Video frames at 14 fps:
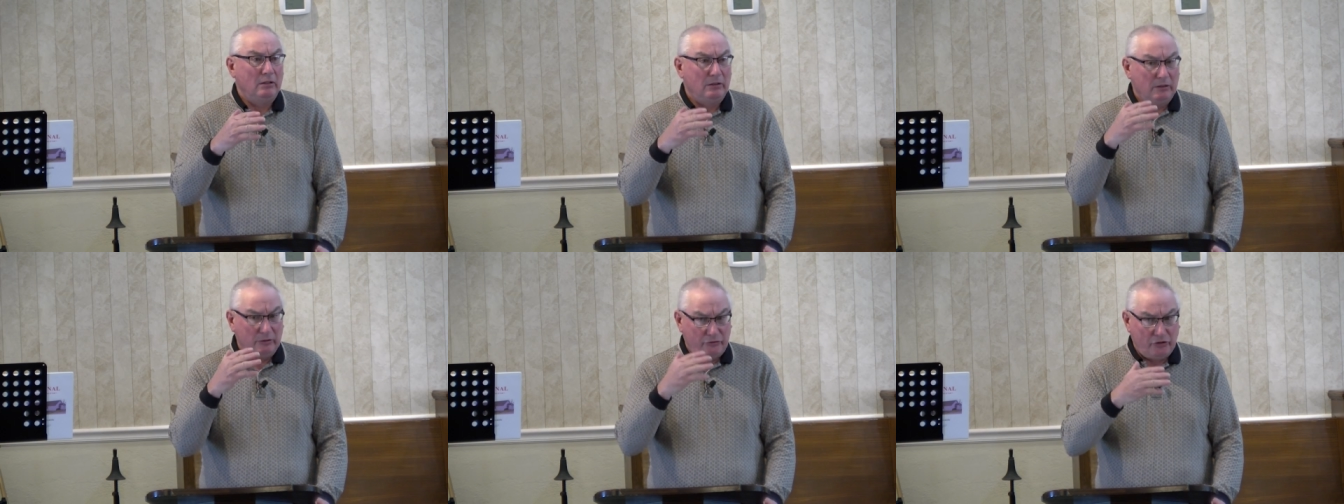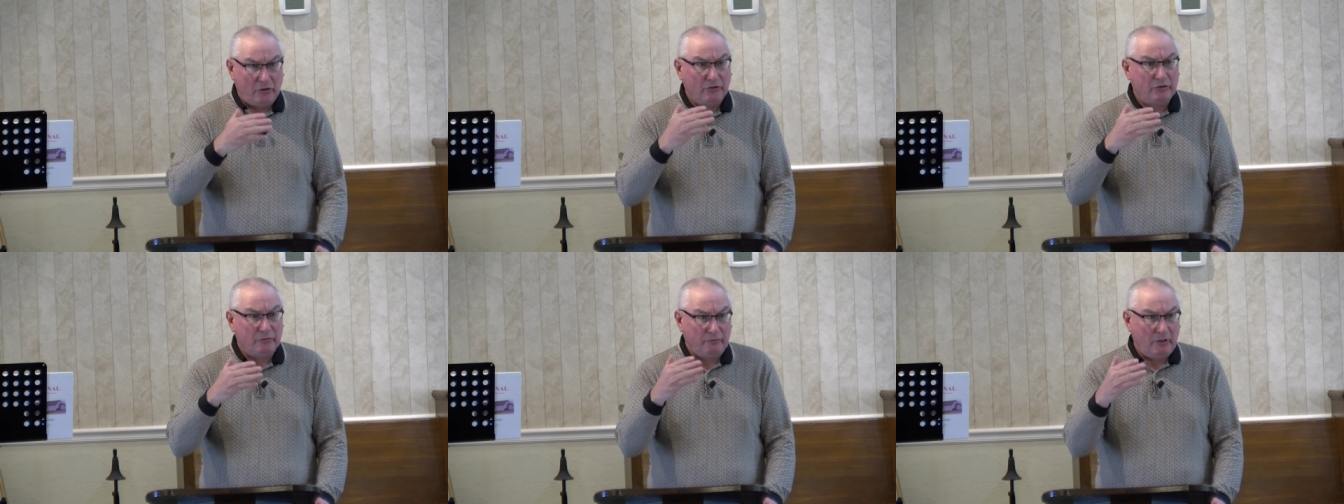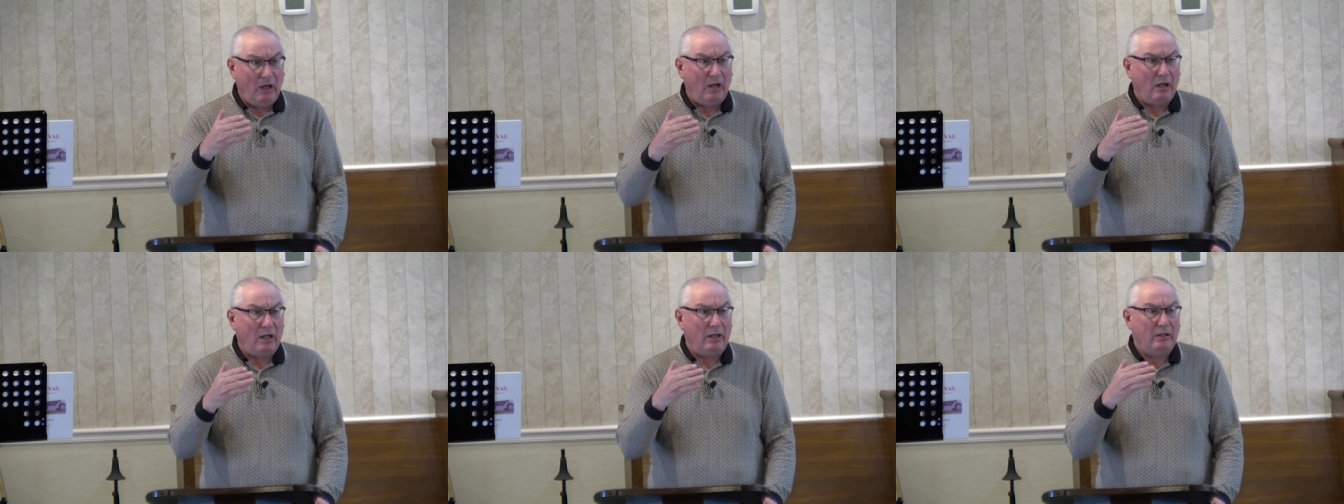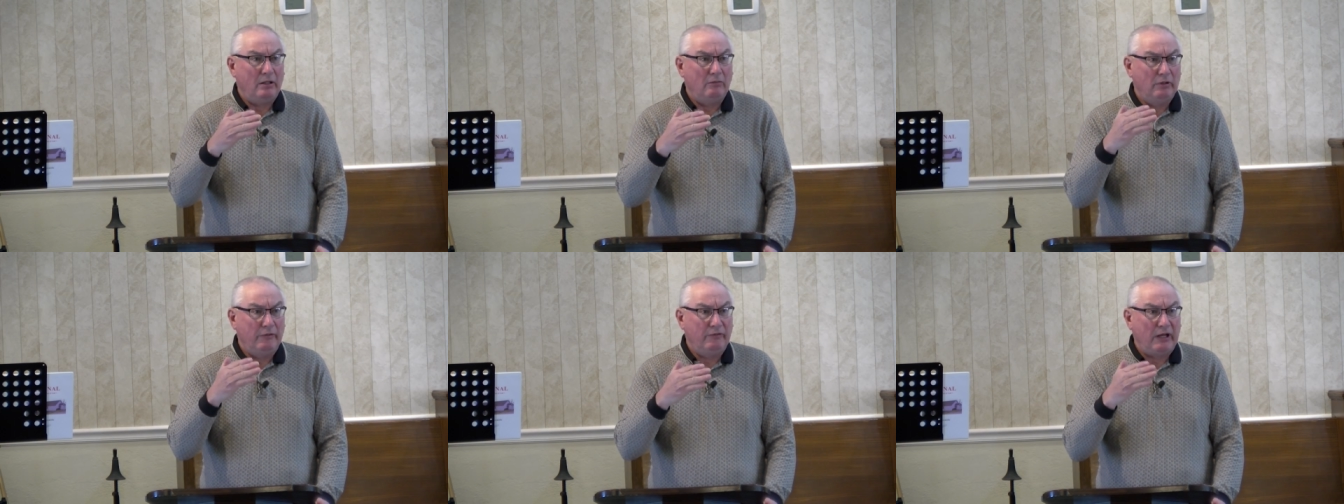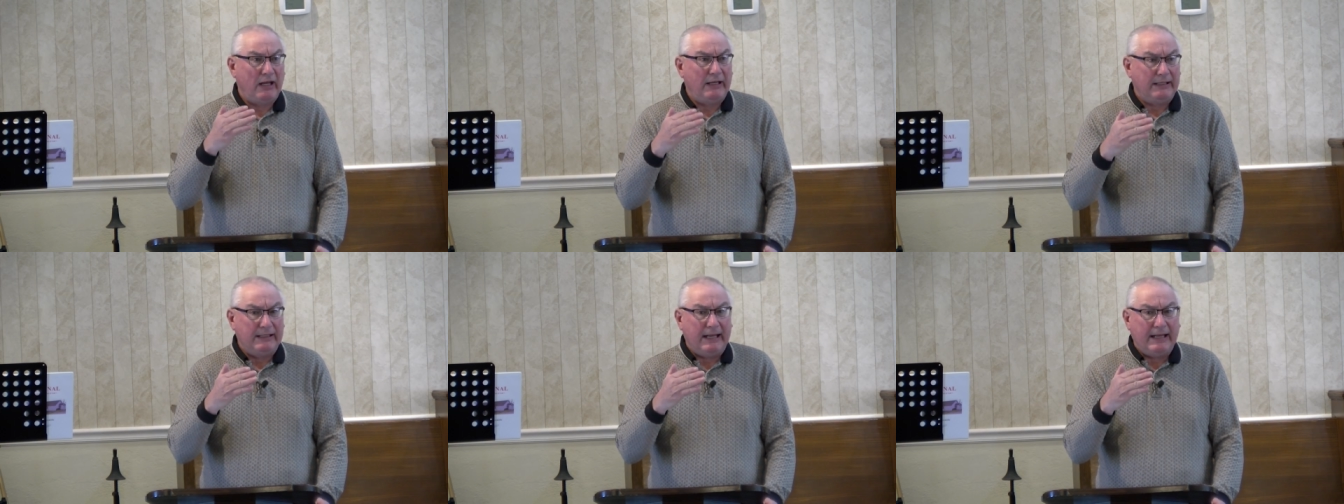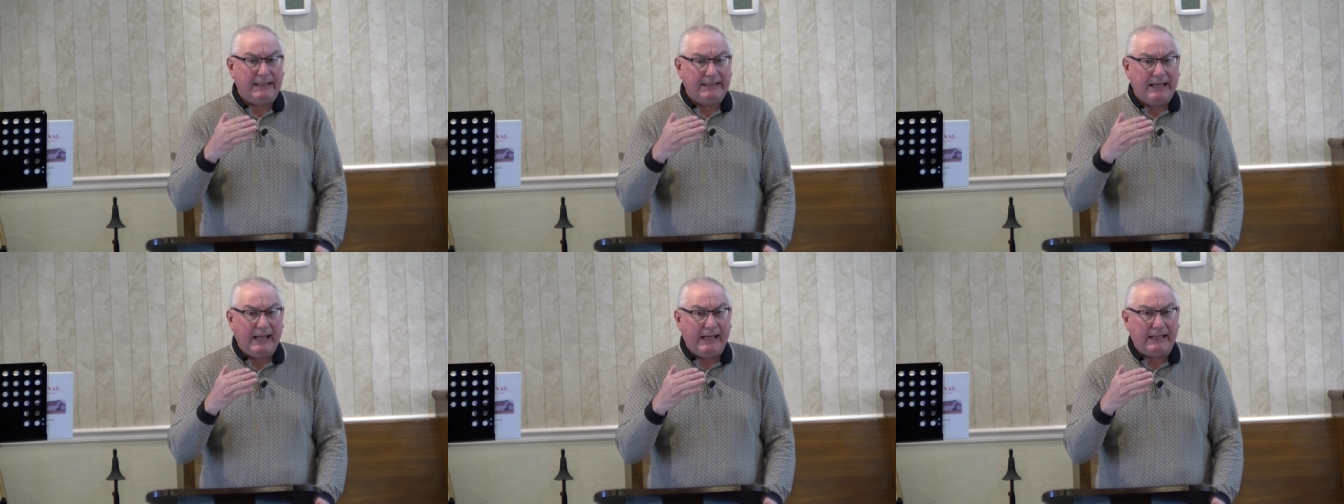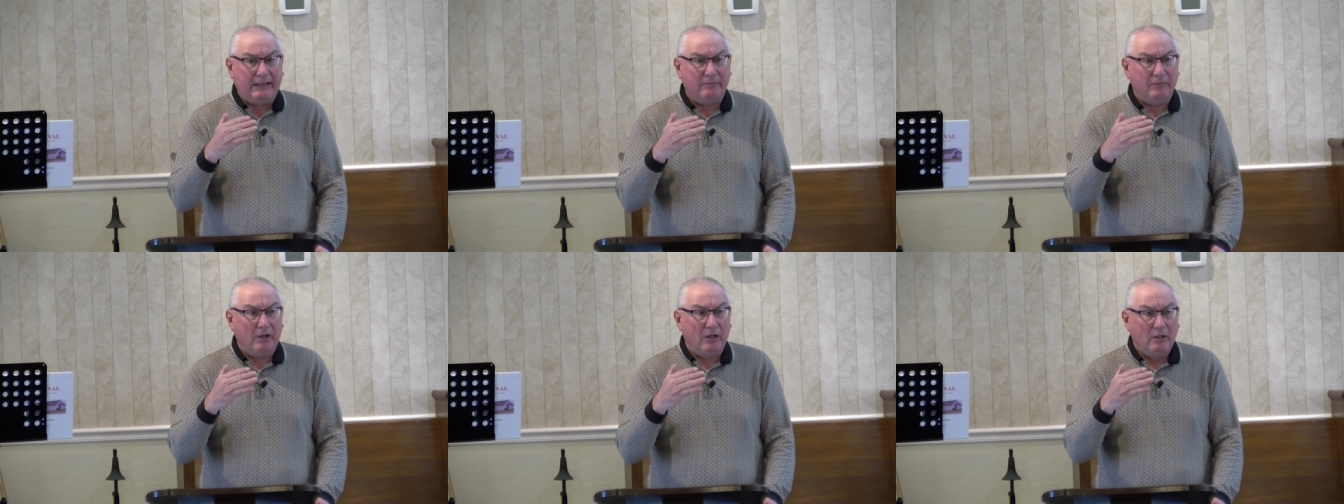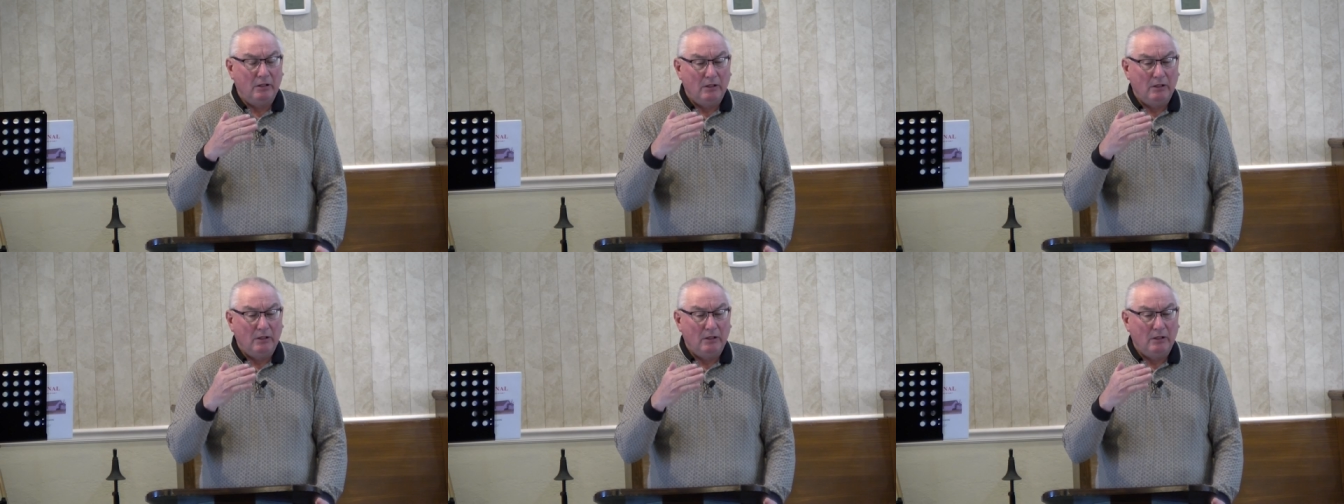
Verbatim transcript: the church of God. We've taken that name.